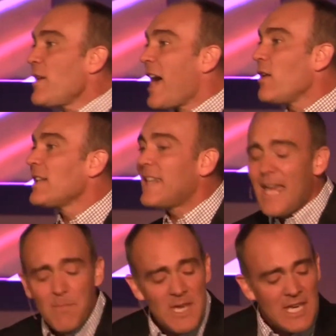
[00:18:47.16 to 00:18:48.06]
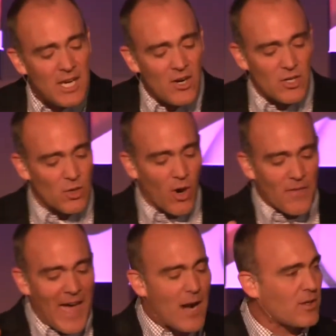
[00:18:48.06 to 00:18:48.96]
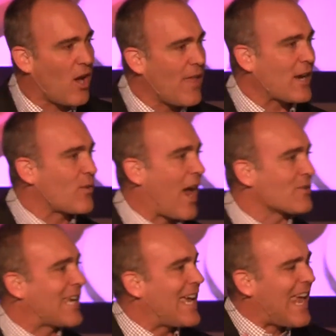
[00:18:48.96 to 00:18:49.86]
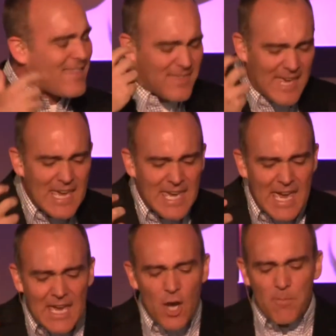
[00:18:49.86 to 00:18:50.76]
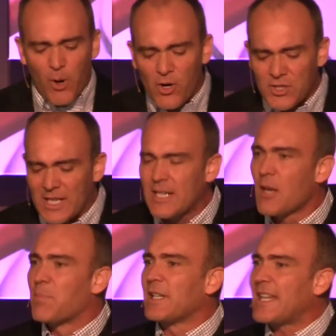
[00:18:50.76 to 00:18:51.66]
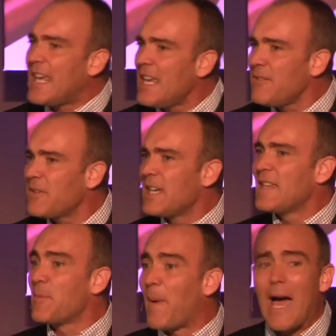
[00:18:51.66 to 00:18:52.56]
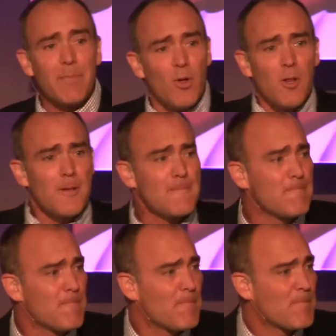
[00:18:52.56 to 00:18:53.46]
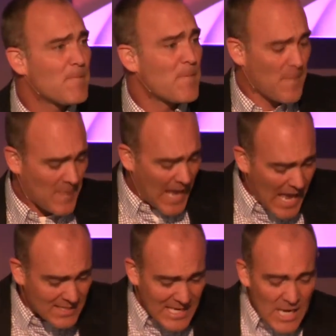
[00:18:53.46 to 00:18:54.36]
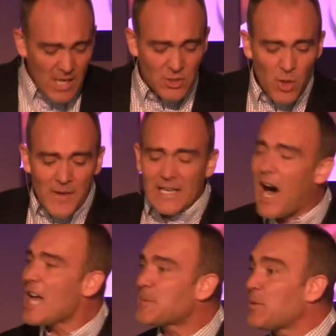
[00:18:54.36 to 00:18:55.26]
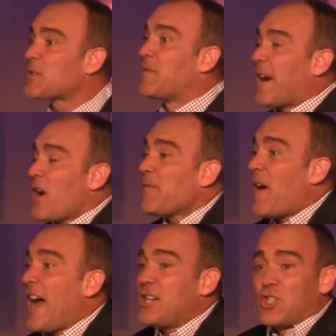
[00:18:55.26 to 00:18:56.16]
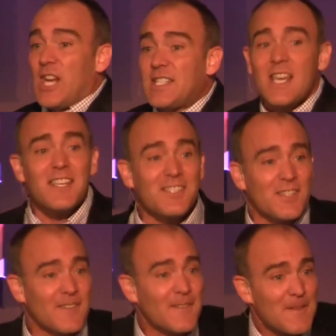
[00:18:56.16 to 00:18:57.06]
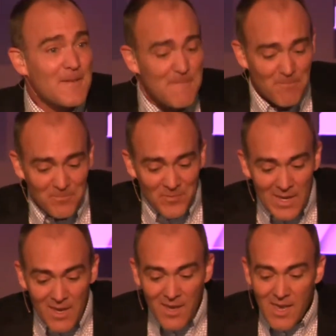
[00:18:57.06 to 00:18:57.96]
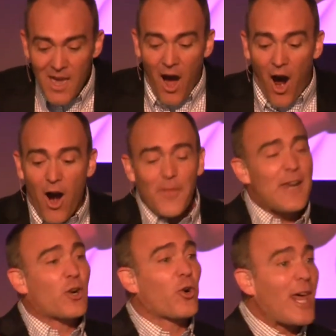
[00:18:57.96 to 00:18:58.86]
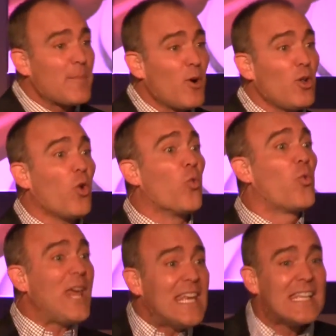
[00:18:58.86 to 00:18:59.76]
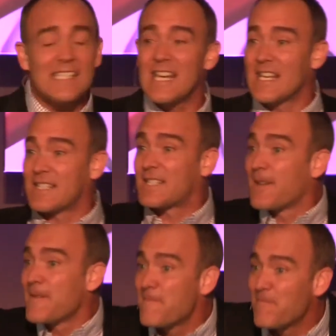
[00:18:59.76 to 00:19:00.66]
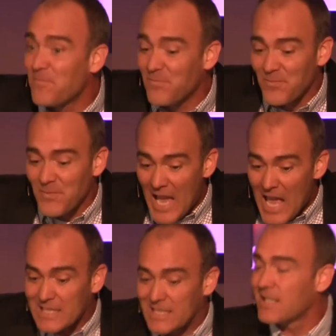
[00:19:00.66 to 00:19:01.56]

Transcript: now, let me hear you on that, on that grounds. Can a thinking person believe in the Bible? Yes. yes. Do the Gospels verify Jesus? Yes. Are they credible witnesses? Yes.